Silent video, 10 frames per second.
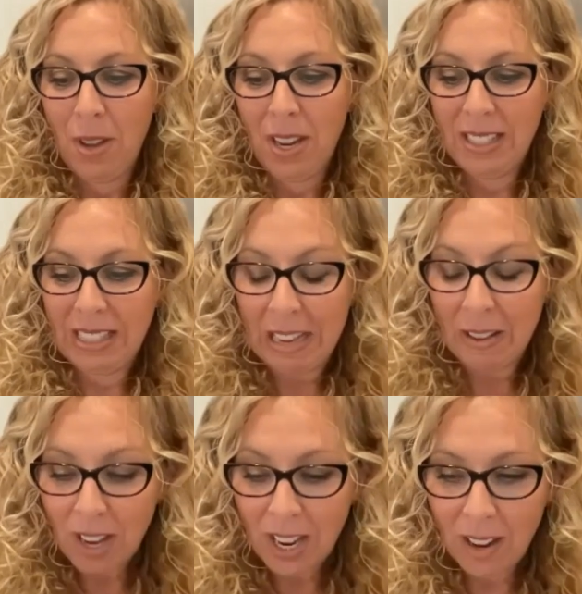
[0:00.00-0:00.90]
It's
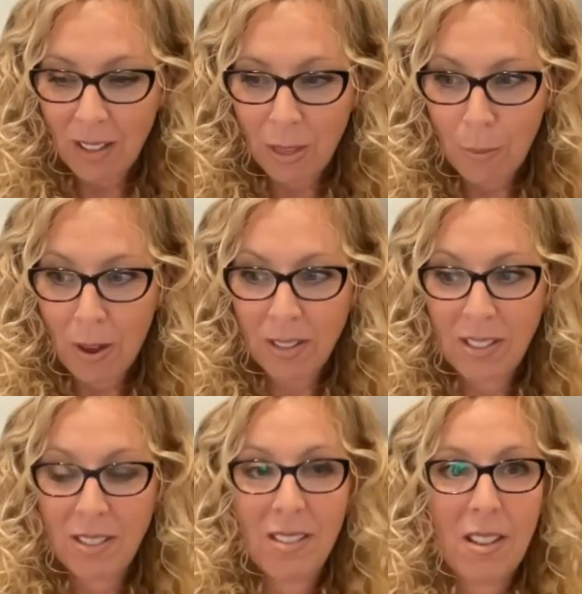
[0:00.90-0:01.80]
giving the
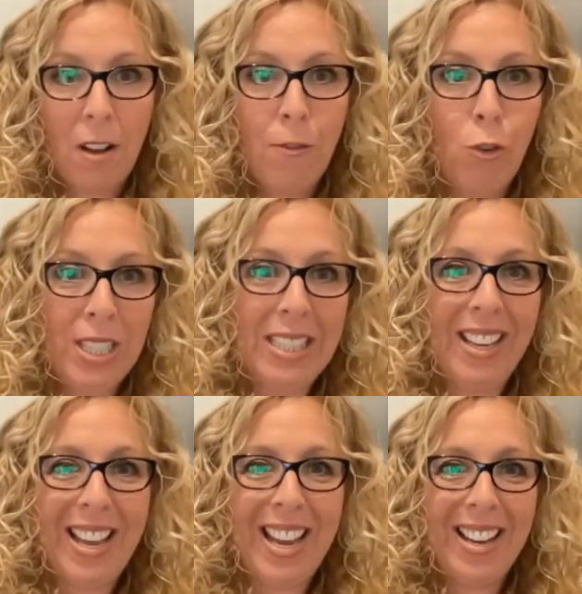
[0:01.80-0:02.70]
parties a voice
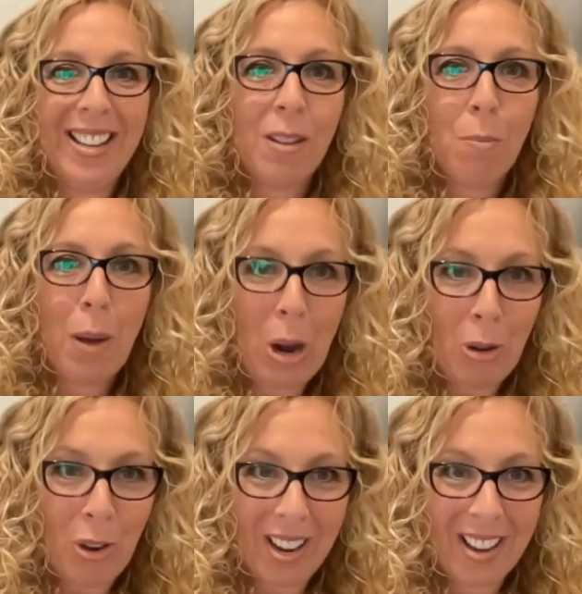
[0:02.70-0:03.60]
again. It's
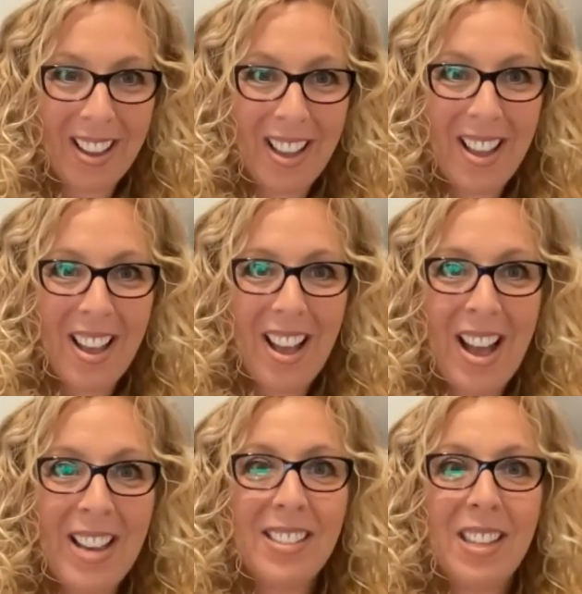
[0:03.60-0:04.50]
empowering.
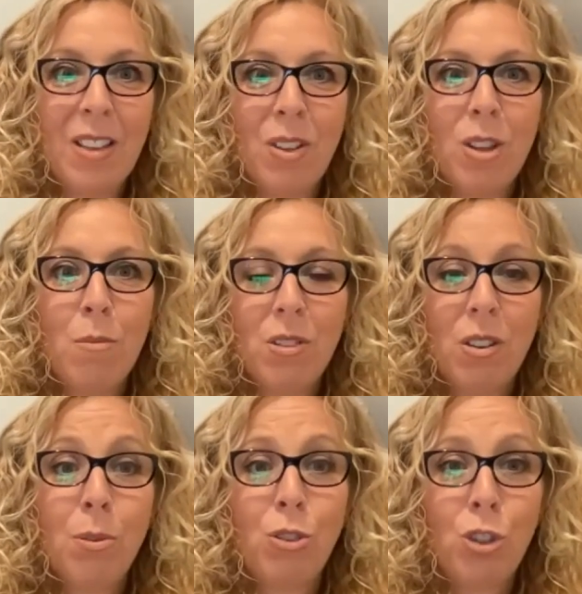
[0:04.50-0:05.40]
And it's giving them an
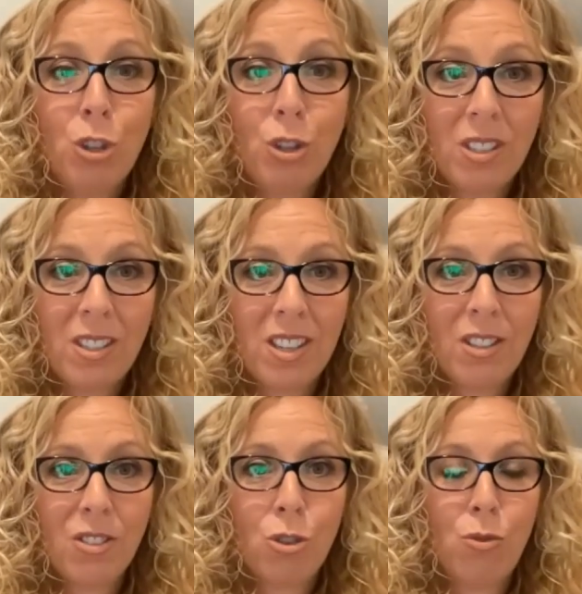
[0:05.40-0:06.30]

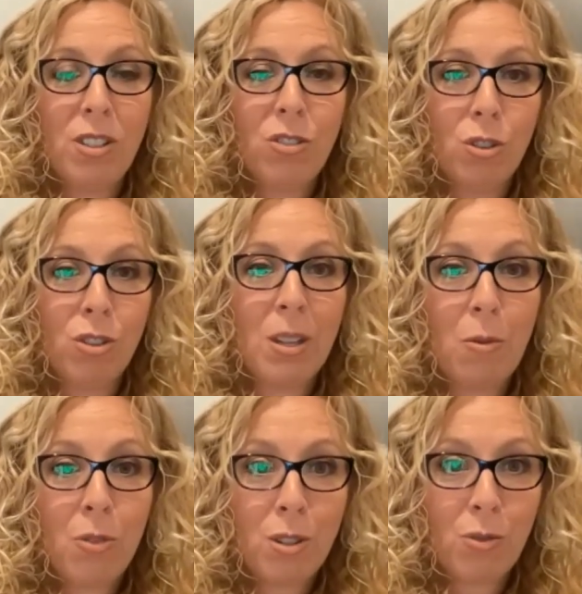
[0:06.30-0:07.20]
opportunity to restore some
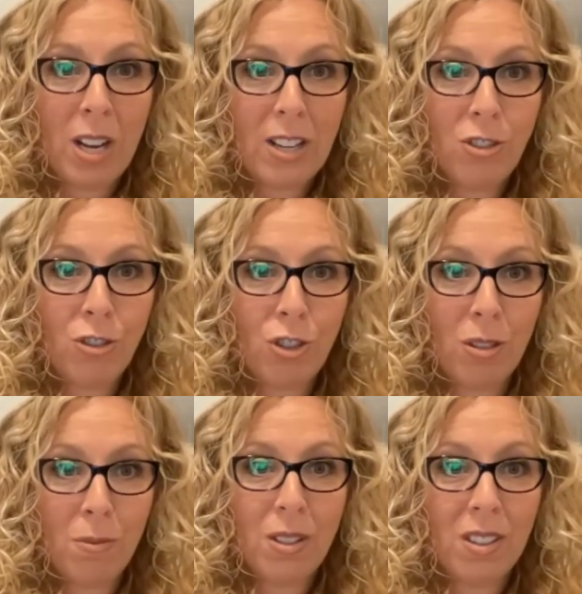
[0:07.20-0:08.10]
of those
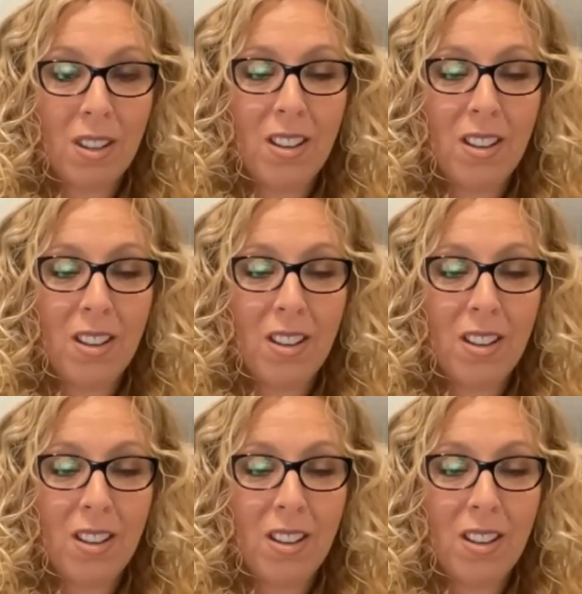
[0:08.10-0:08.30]
relationships.